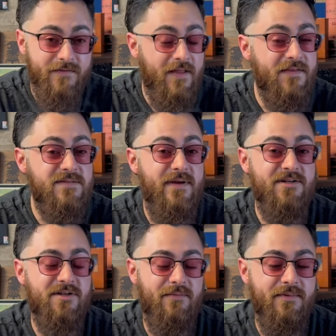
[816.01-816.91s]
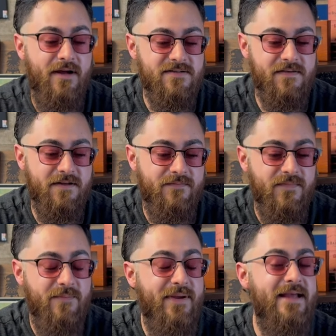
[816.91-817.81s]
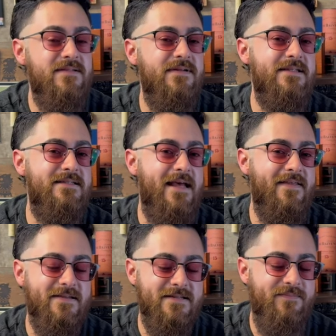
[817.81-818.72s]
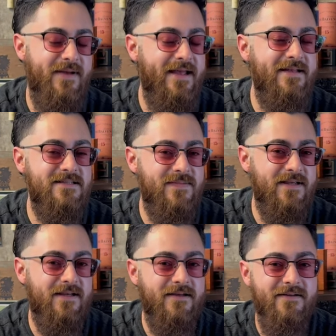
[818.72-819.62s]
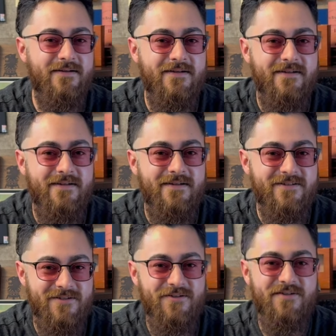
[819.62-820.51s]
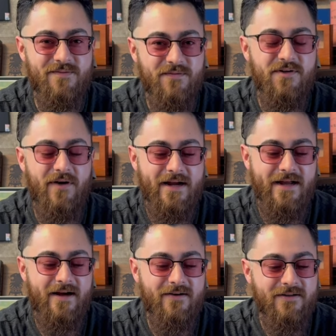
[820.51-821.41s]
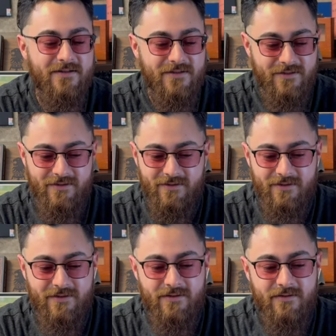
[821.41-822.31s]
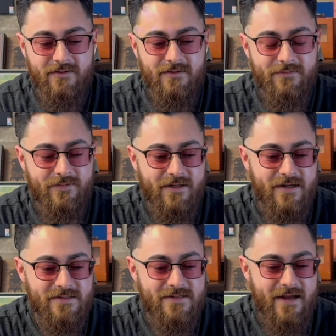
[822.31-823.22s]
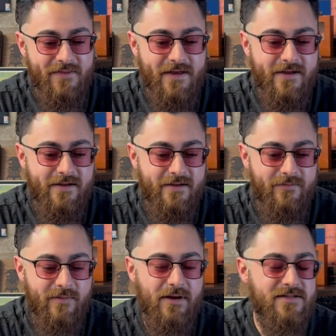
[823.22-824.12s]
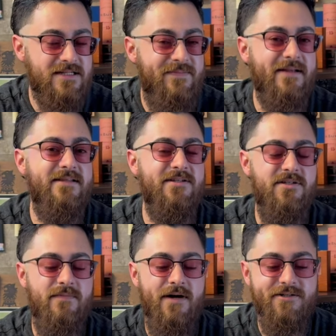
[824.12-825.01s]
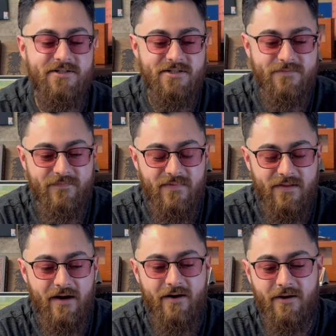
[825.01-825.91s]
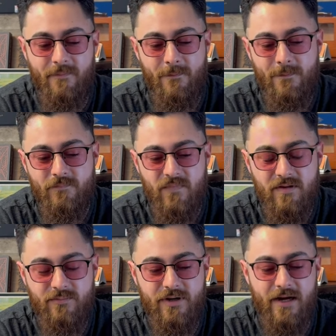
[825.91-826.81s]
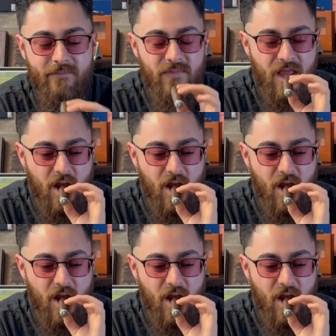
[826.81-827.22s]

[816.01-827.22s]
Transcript: nothing special. I'm going to be honest with you. It pains me to say this. It pains me to do this review right now because I think maybe I was expecting too much. I don't know, but